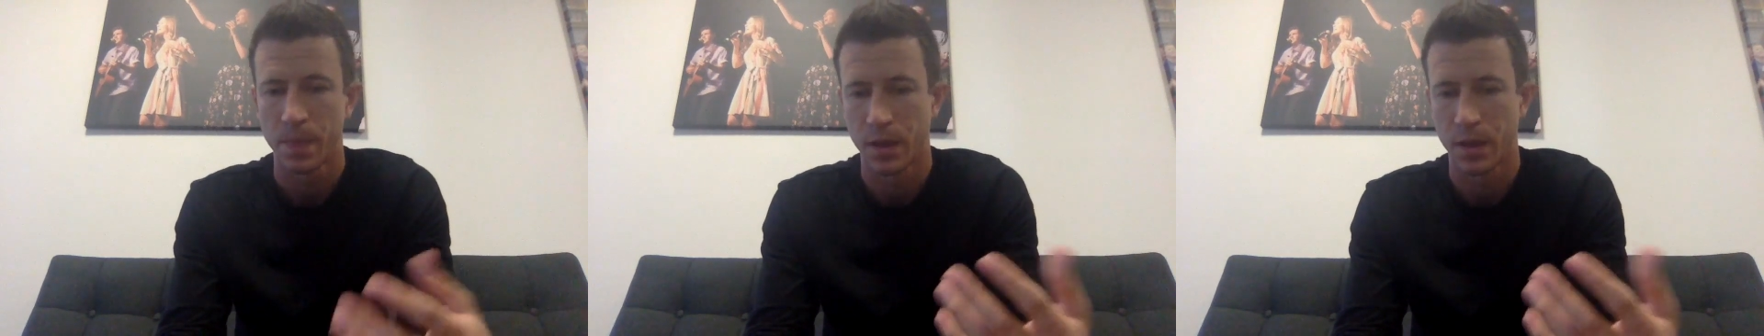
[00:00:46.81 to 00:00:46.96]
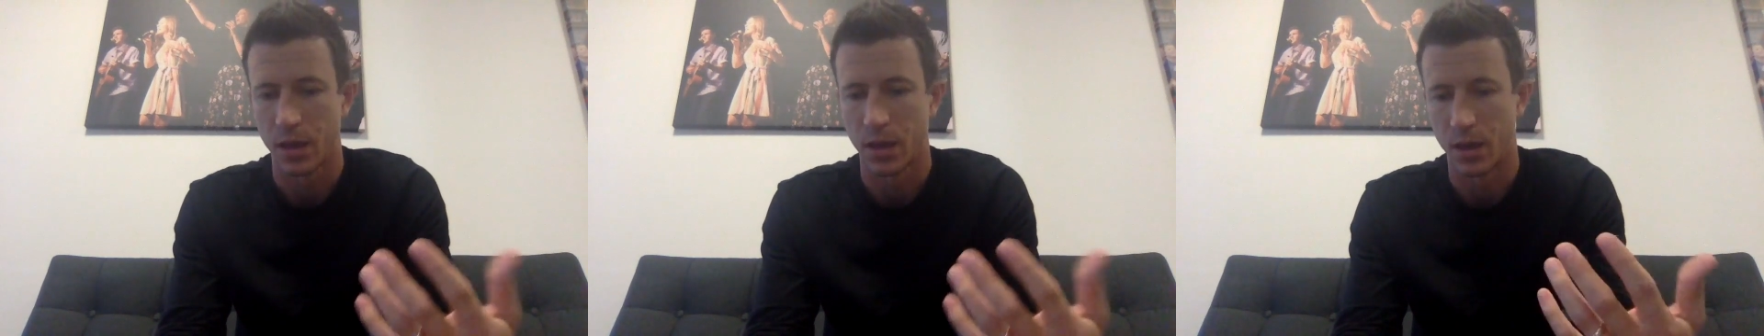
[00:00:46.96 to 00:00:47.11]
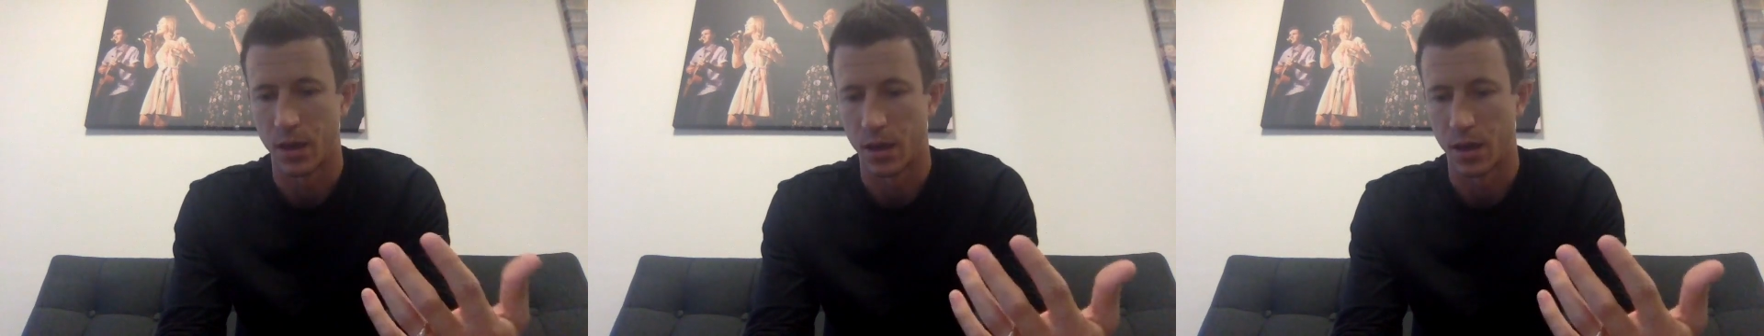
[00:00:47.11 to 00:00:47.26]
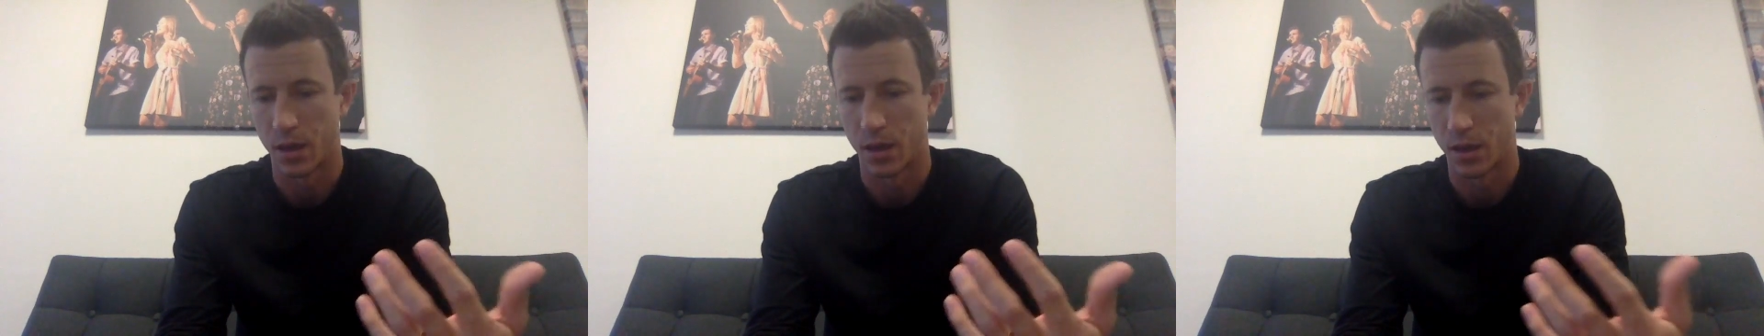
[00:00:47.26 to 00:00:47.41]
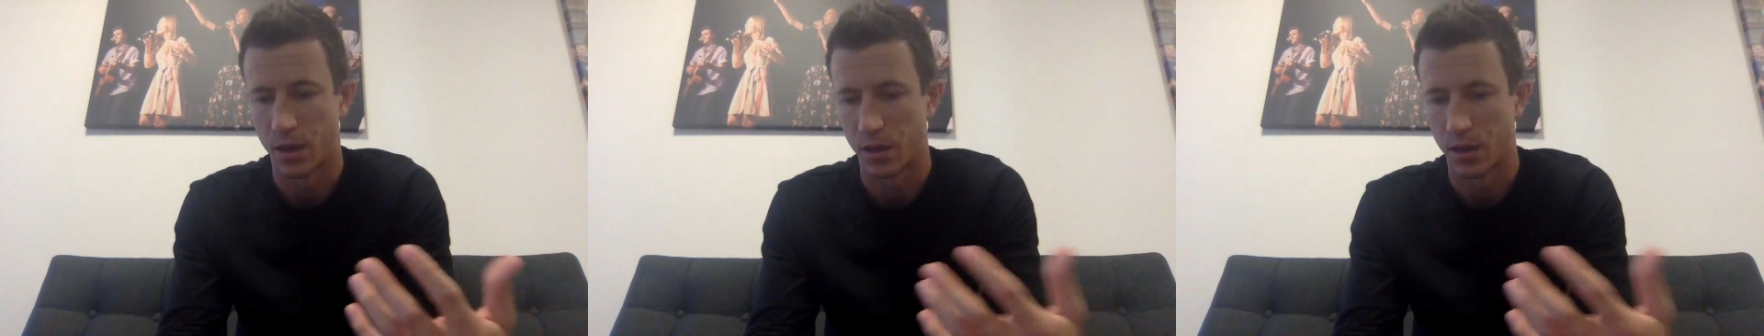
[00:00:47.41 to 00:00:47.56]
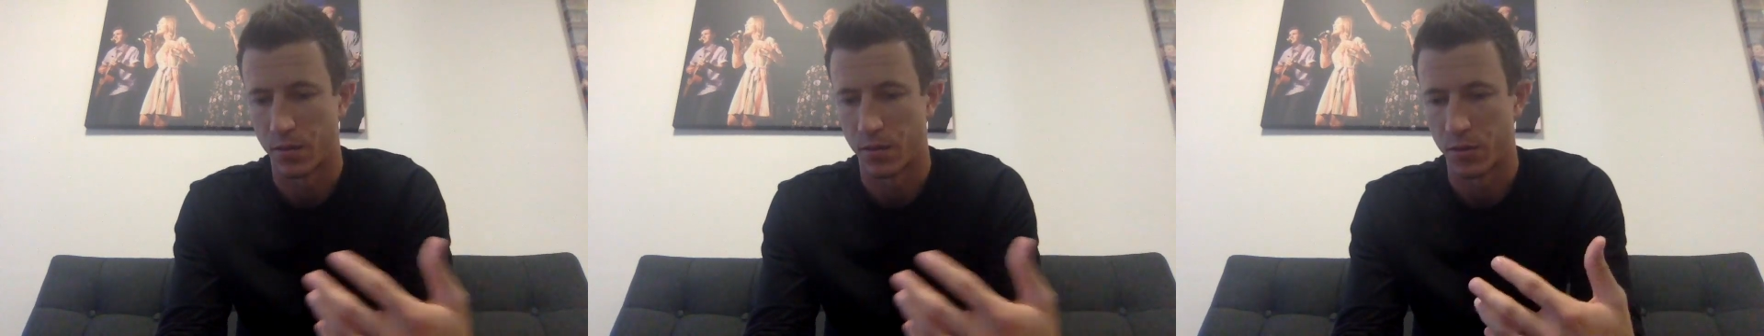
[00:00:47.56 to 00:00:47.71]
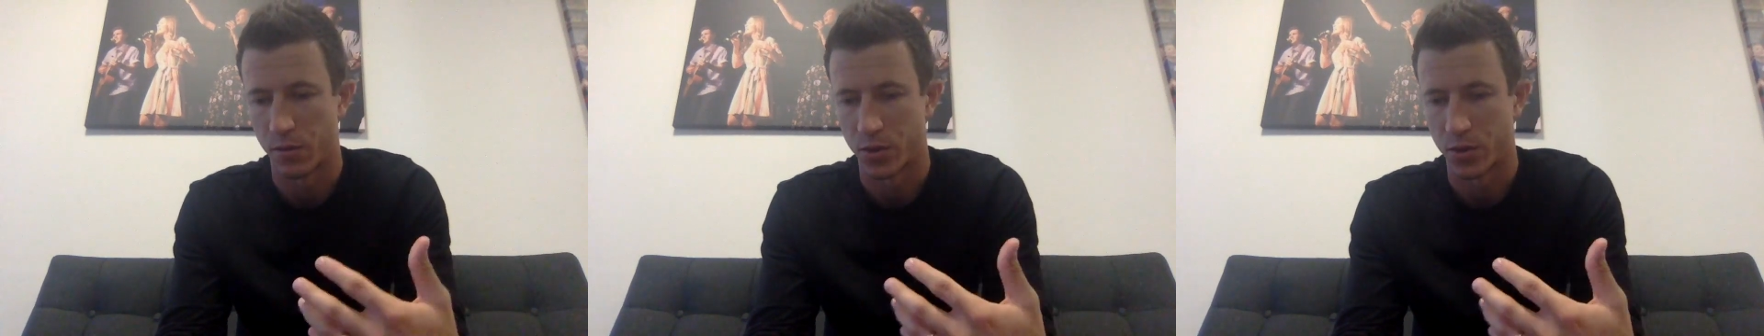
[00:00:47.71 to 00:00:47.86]
in
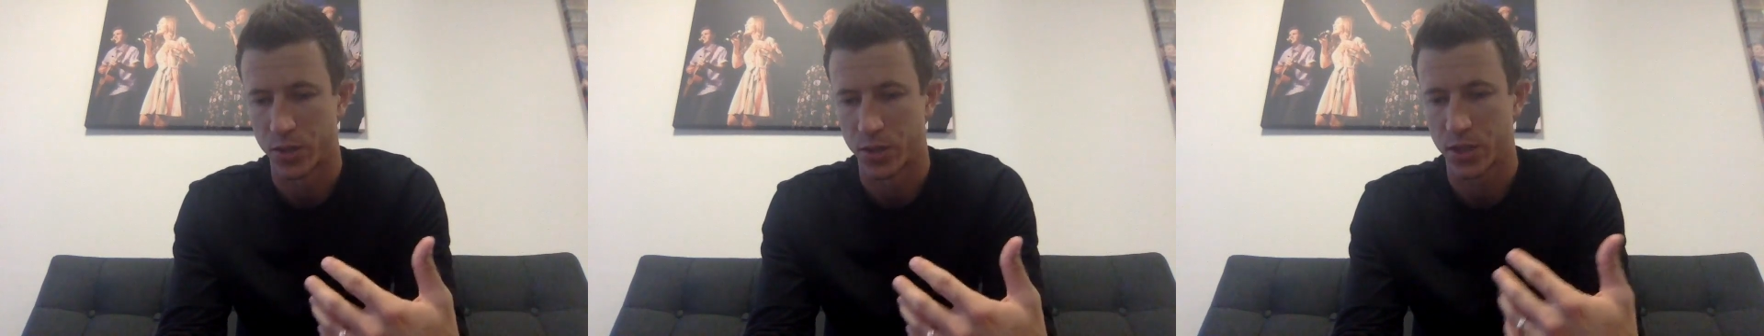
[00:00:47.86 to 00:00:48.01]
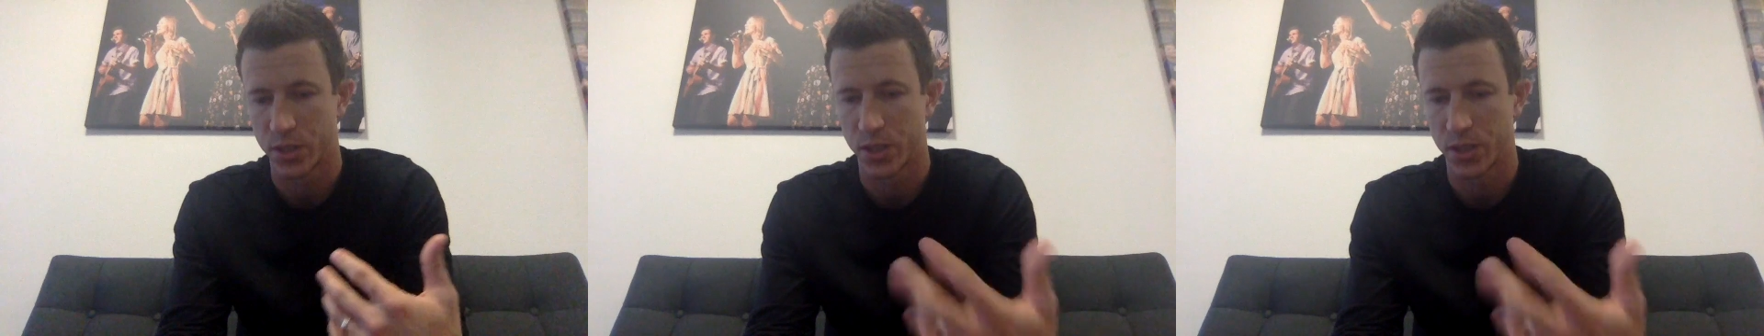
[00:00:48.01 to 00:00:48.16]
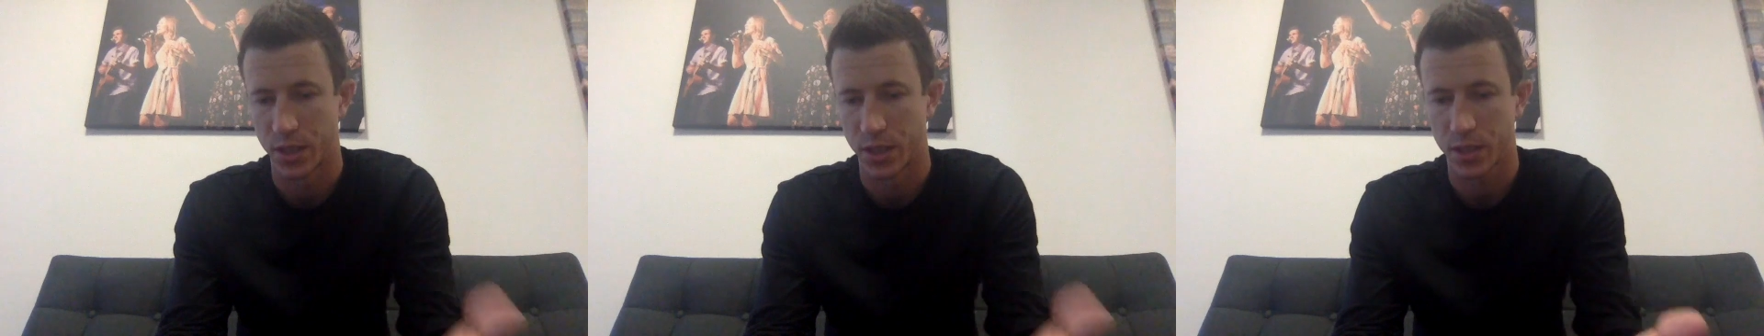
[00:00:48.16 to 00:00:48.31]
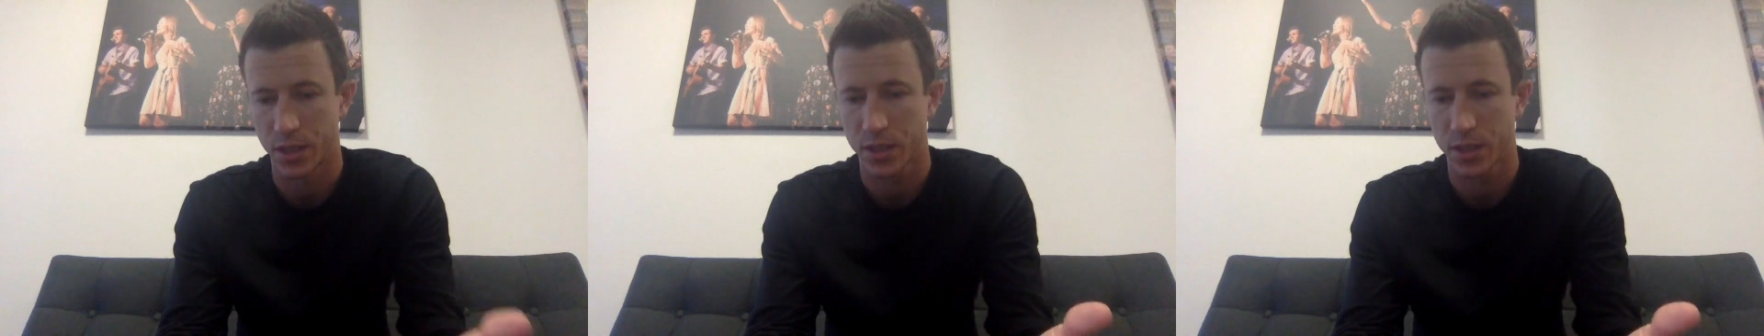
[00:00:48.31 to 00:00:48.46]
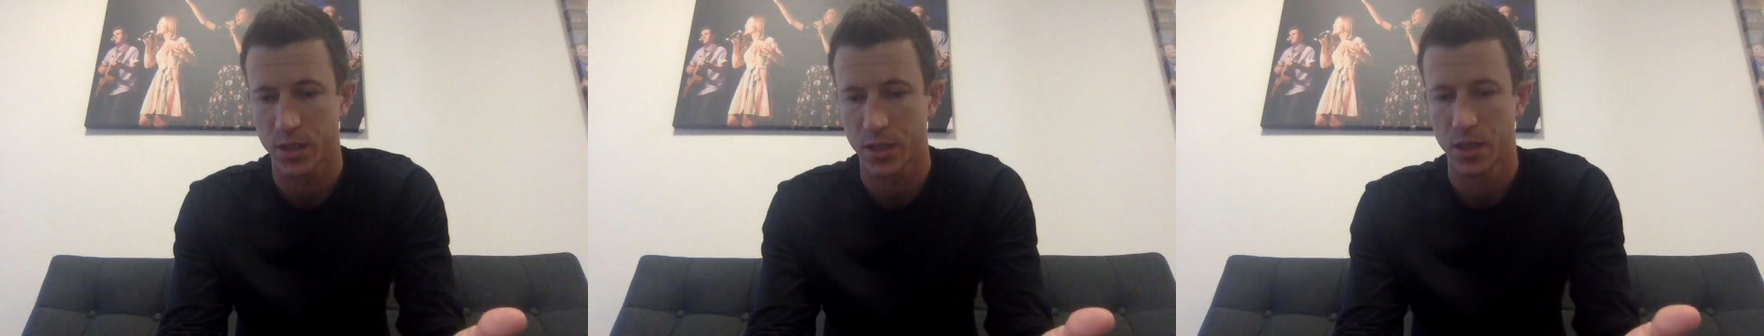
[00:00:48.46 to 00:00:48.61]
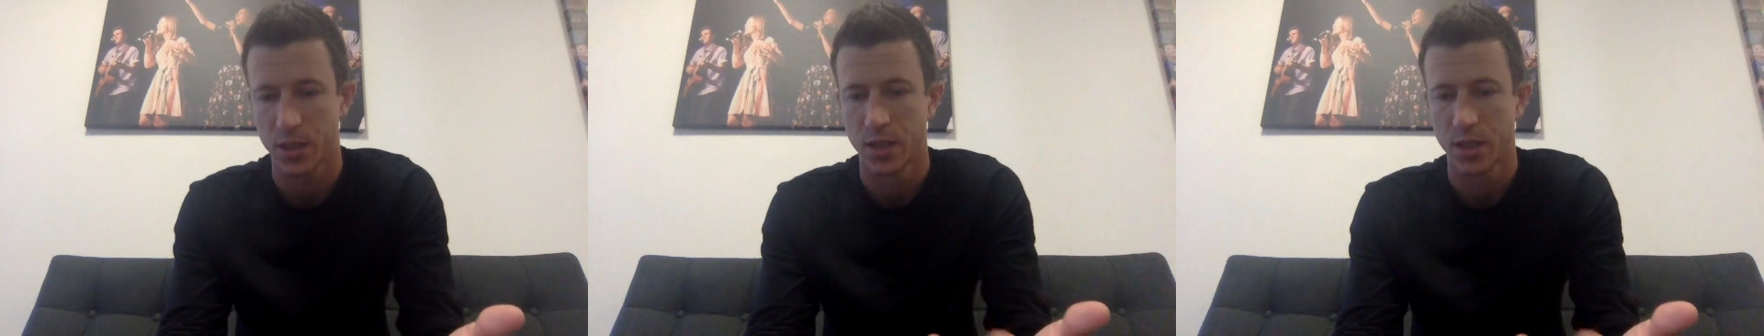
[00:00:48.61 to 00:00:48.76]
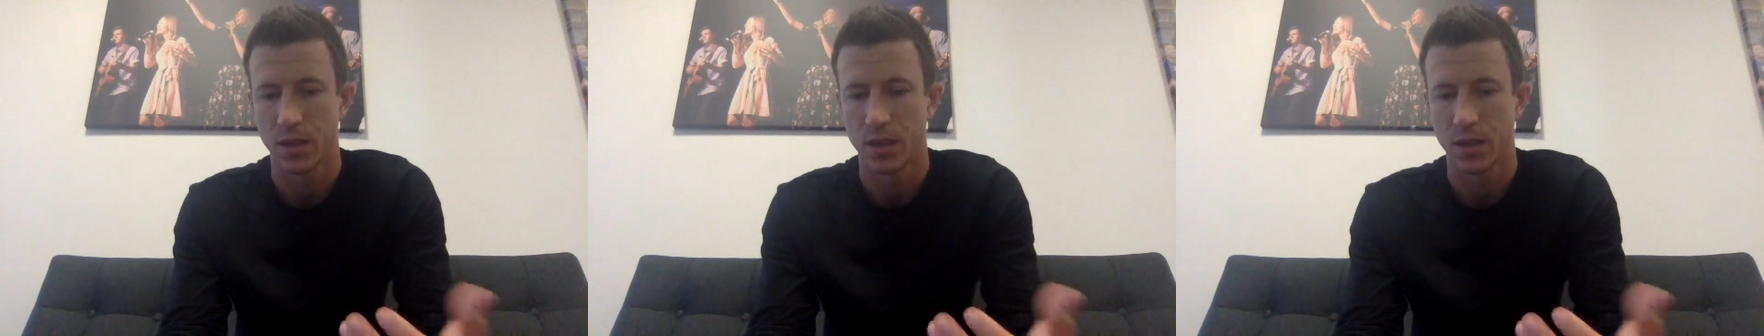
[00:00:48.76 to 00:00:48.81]
verse 6